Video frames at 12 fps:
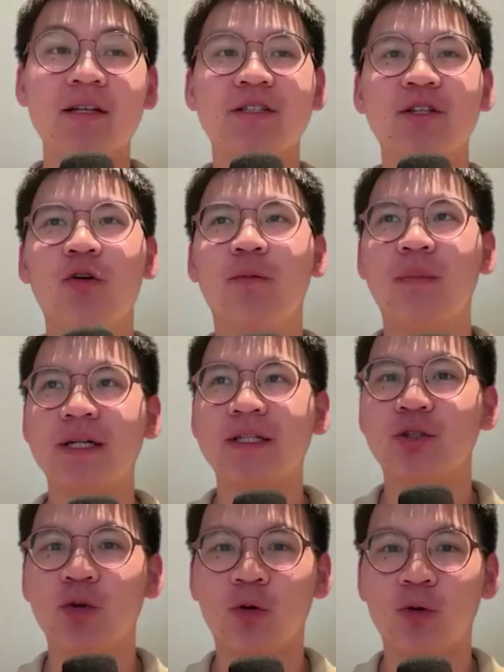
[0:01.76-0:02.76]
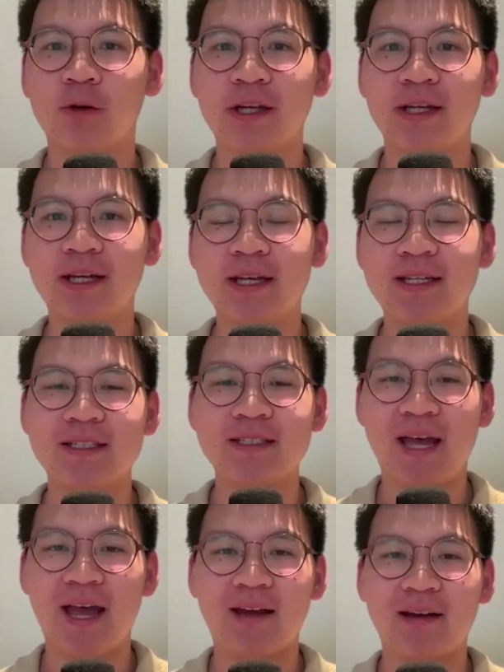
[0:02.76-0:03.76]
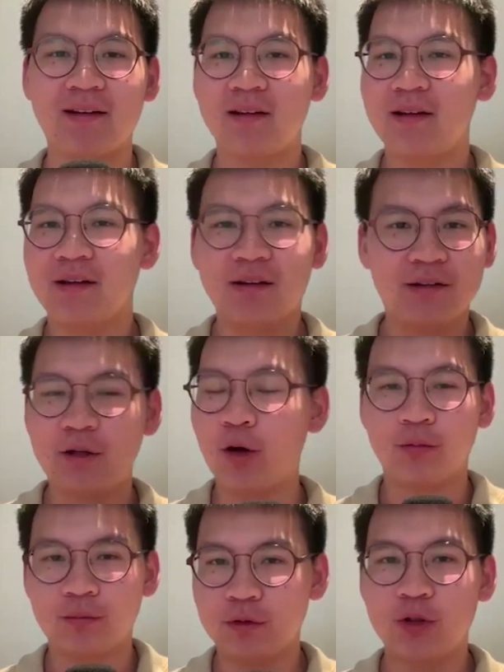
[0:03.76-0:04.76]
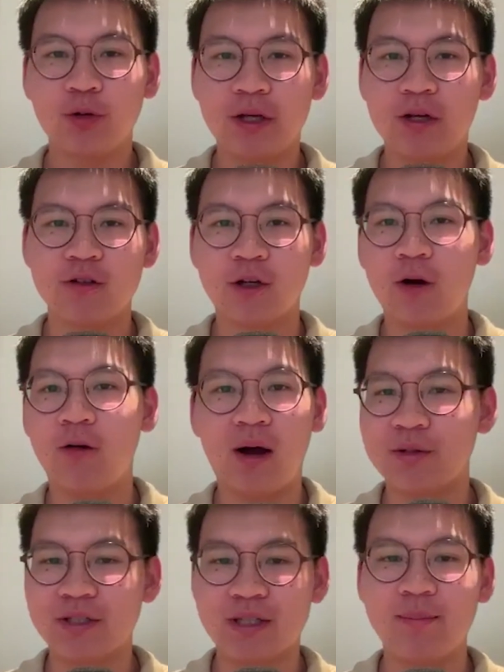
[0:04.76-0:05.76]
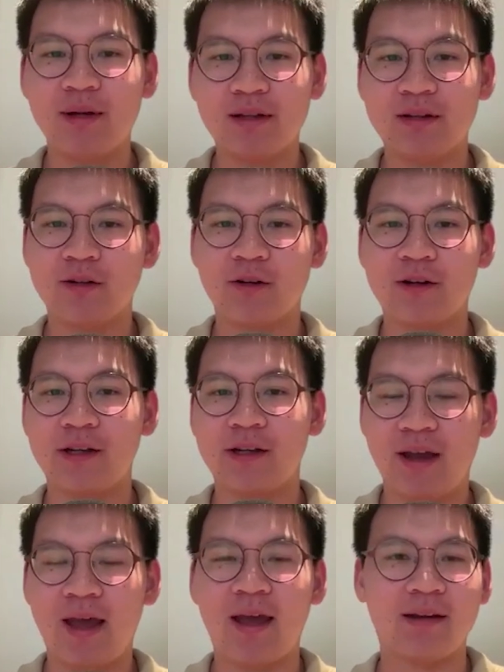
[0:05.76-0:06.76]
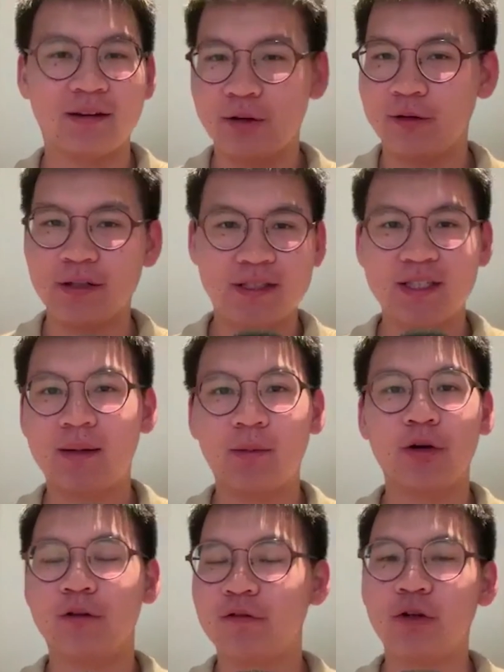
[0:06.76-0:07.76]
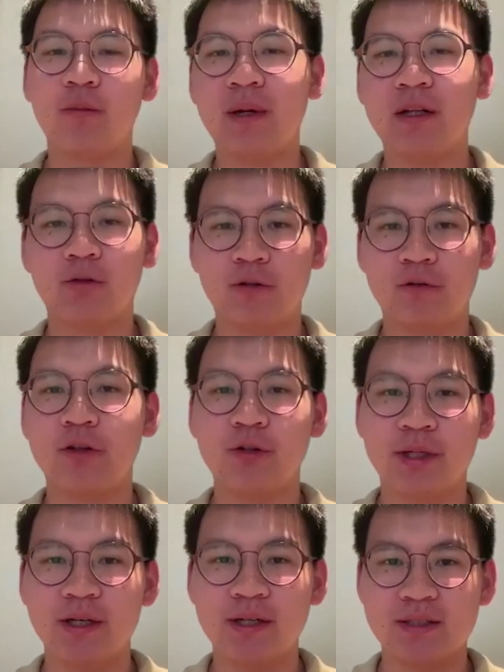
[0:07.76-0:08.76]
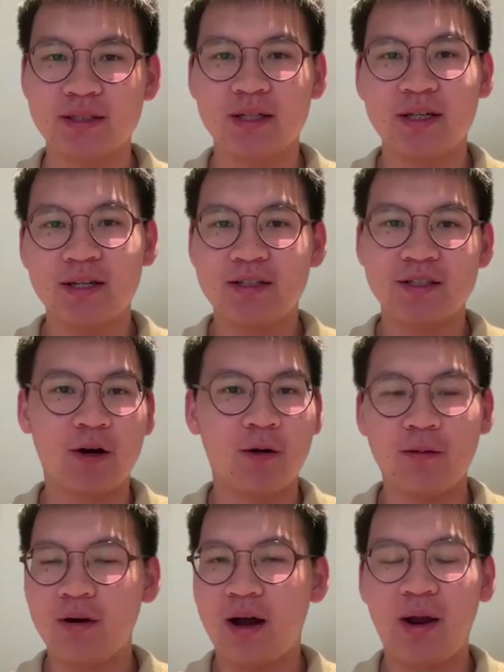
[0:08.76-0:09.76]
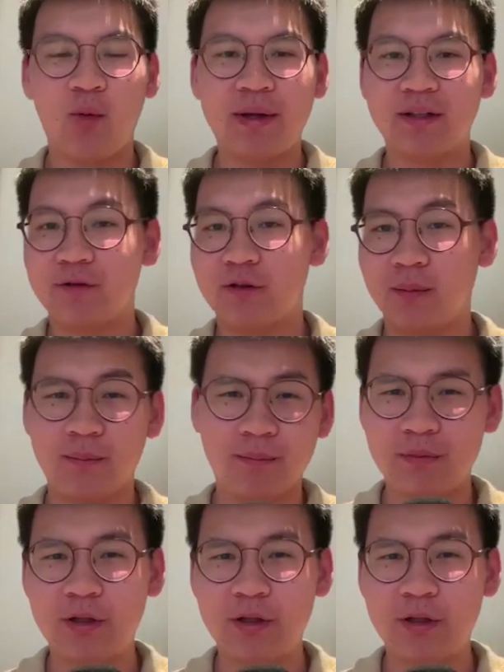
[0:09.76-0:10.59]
so my story is that, 2 years ago I was in the military and, in Singapore you have to do military for 2 years. So I went from,